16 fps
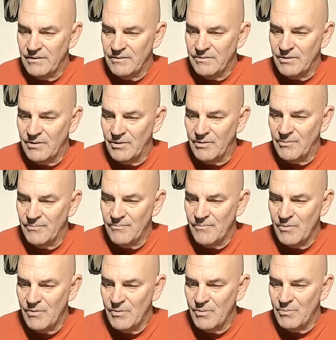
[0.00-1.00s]
So,
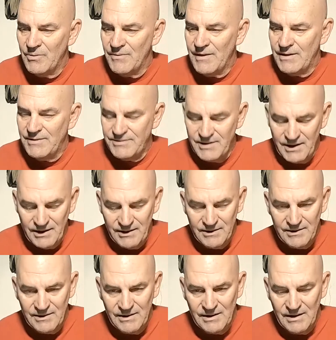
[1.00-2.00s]
with that said,
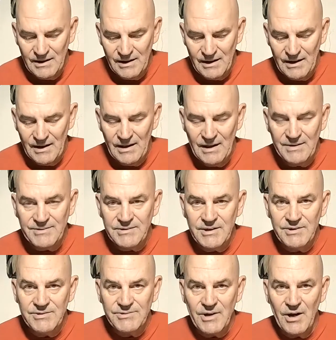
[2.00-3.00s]
let's
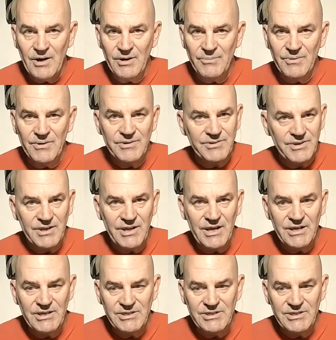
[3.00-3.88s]
get started with today's